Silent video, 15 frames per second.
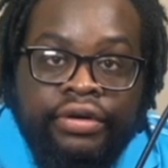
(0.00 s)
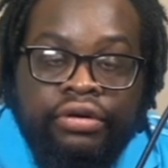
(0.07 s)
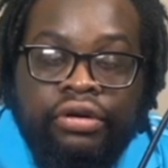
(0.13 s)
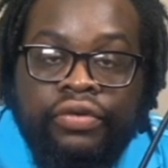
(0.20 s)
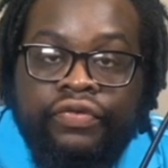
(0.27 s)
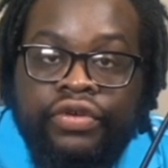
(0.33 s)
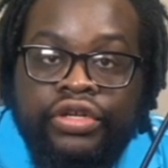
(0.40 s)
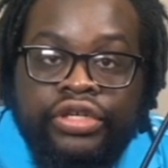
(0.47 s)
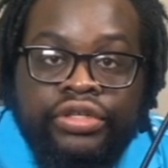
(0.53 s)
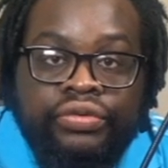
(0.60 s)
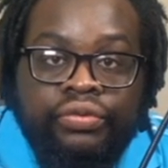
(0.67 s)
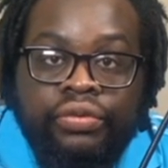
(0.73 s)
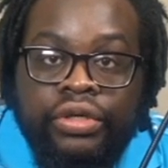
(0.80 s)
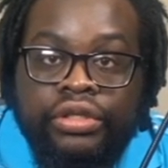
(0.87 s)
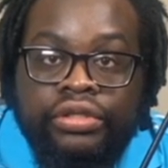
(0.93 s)
or if you just
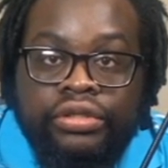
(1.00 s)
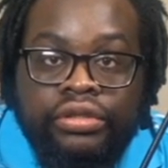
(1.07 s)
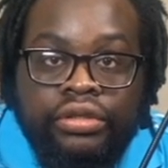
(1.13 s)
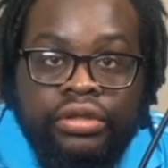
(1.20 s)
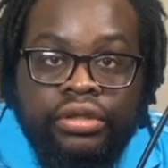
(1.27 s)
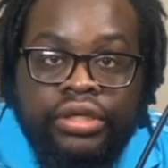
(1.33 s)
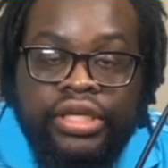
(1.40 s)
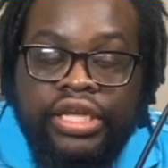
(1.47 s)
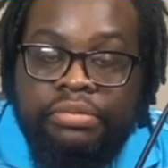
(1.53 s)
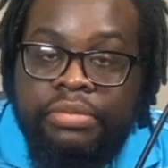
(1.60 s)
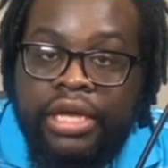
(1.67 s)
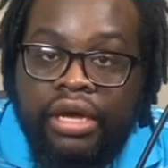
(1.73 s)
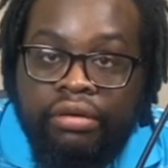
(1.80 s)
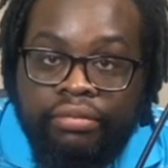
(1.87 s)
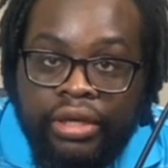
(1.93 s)
want to
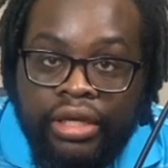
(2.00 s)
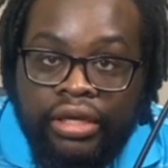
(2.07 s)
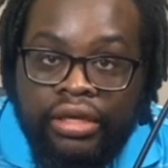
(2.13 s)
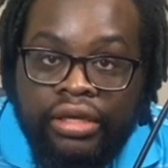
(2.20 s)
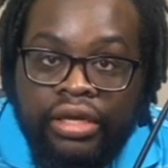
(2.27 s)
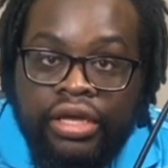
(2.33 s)
email me,